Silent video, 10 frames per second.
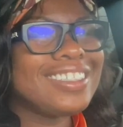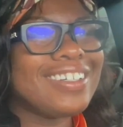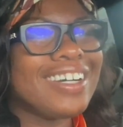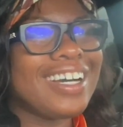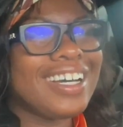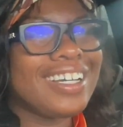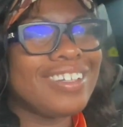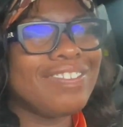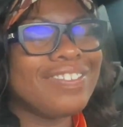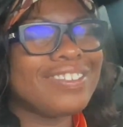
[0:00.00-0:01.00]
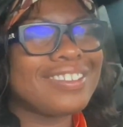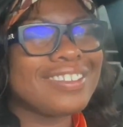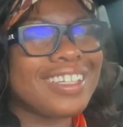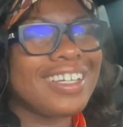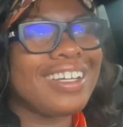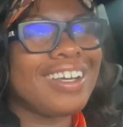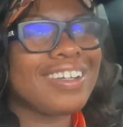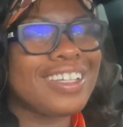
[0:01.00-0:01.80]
so um yeah i'll